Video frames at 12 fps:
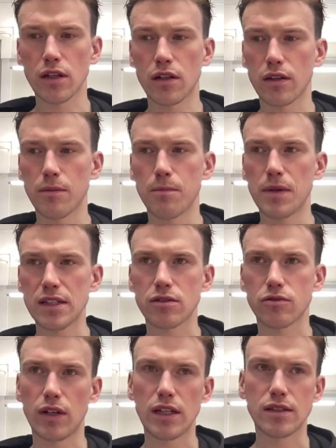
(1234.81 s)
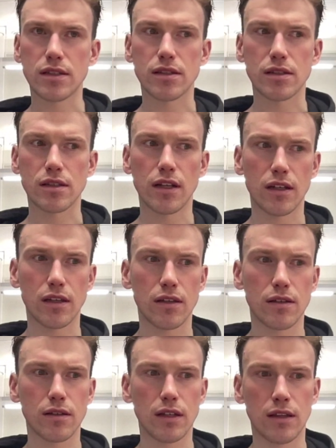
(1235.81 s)
are the best races, like
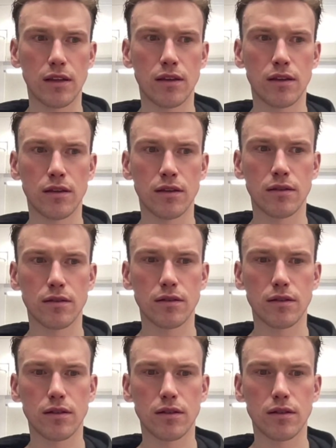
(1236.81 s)
in